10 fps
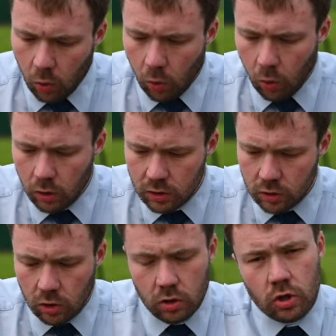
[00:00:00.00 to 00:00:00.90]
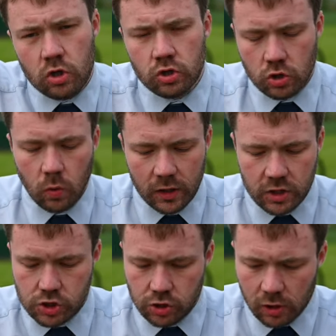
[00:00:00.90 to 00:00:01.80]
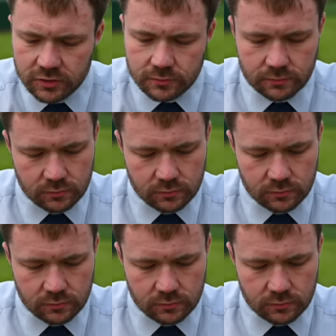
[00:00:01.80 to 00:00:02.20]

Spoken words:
all look good quality shot